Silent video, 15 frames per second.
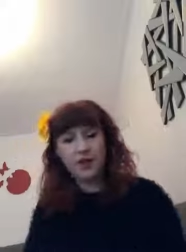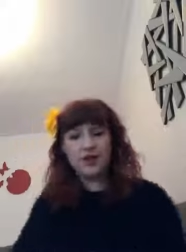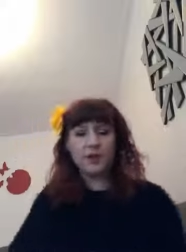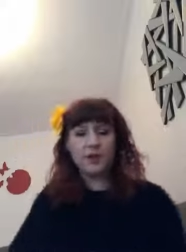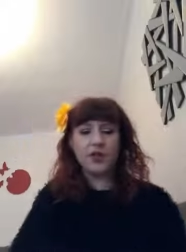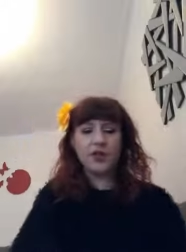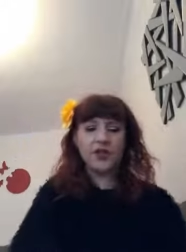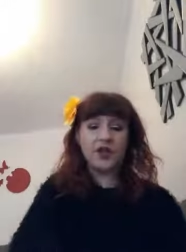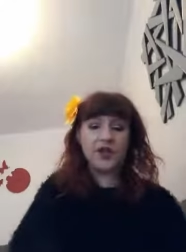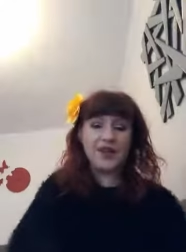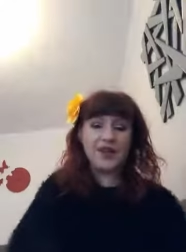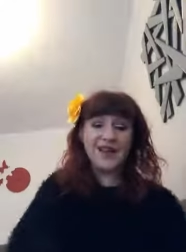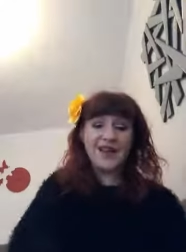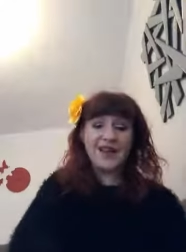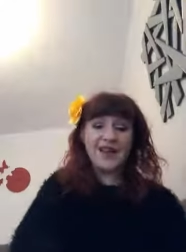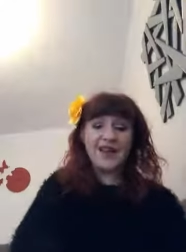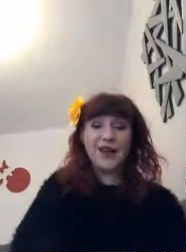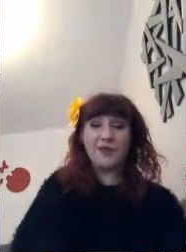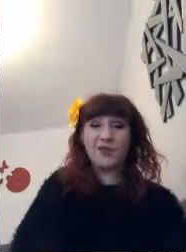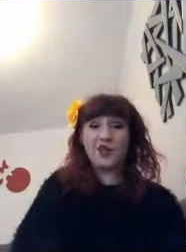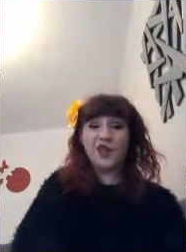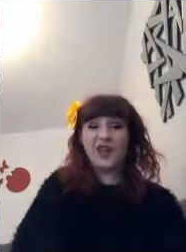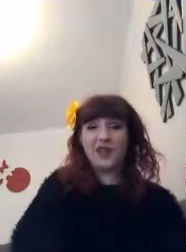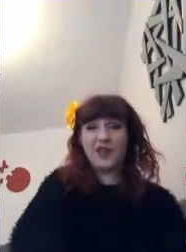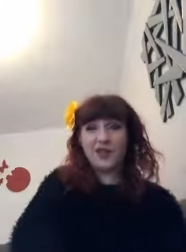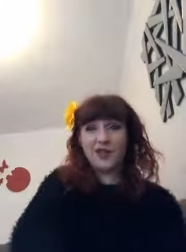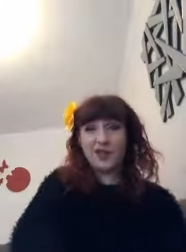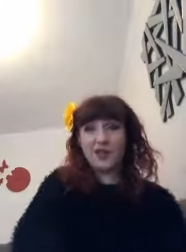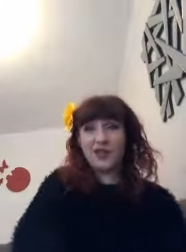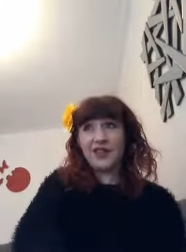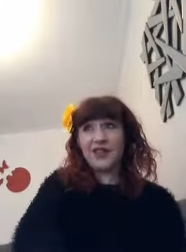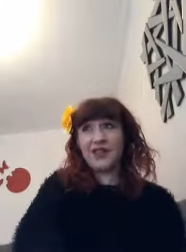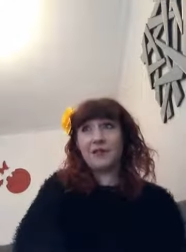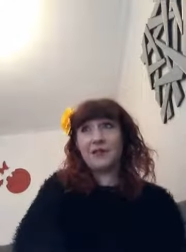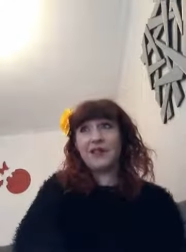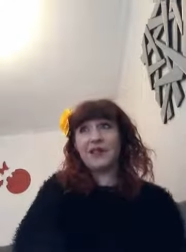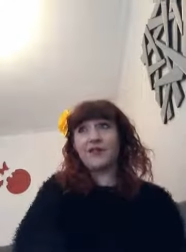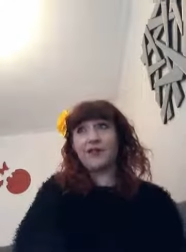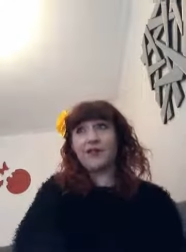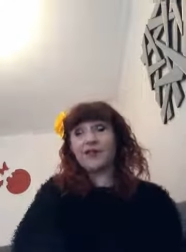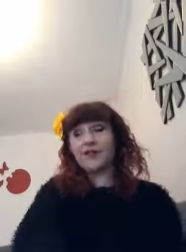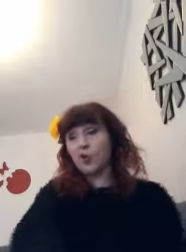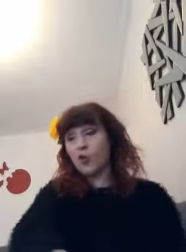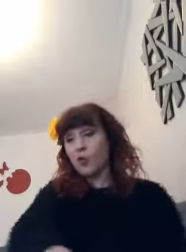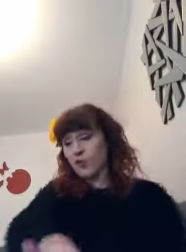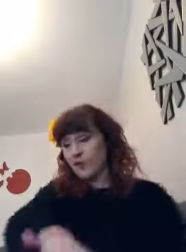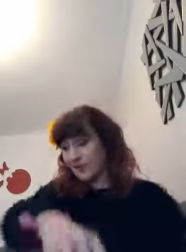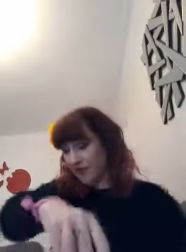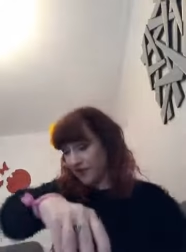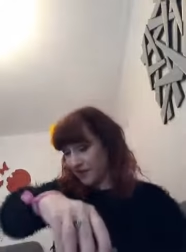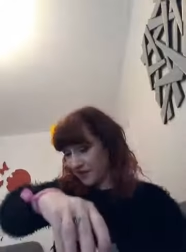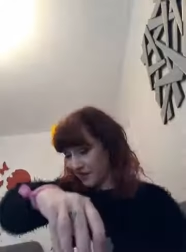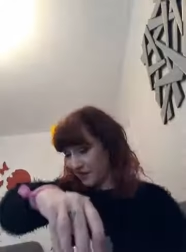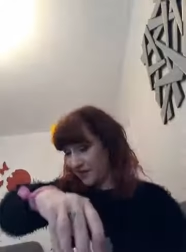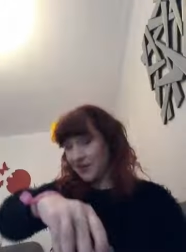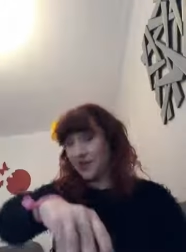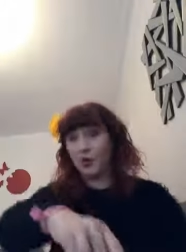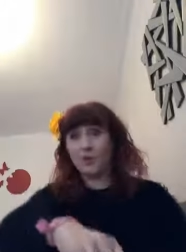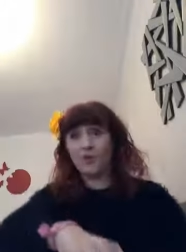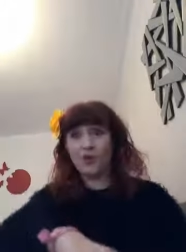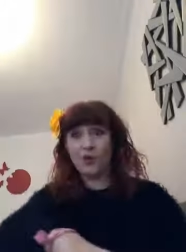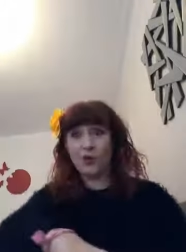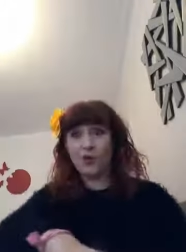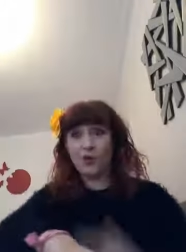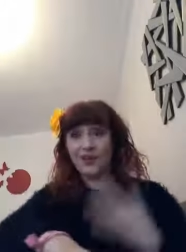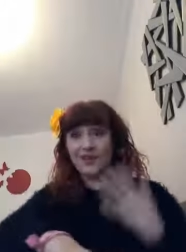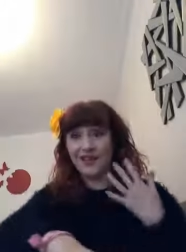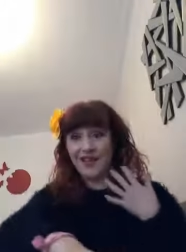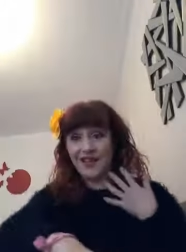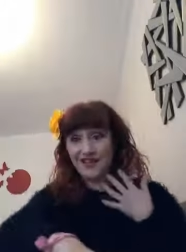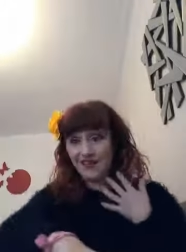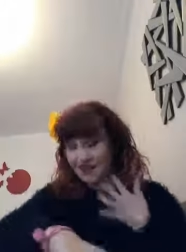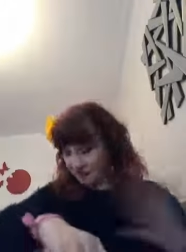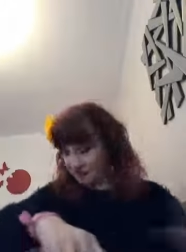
a little bit tricky. I would rather have something that's a bit difficult to open rather than you open your box and